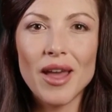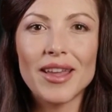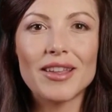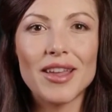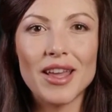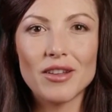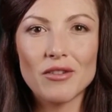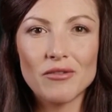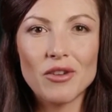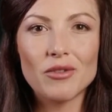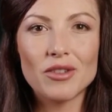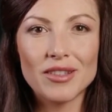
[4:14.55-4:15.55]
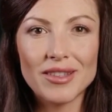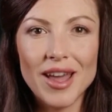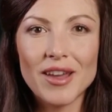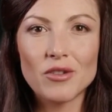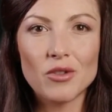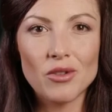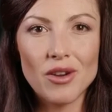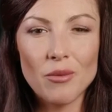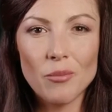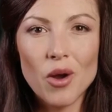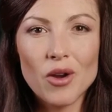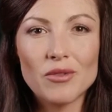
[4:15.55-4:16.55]
anytime you feel the desire to learn
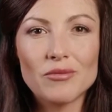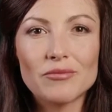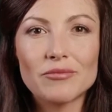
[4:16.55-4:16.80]
more.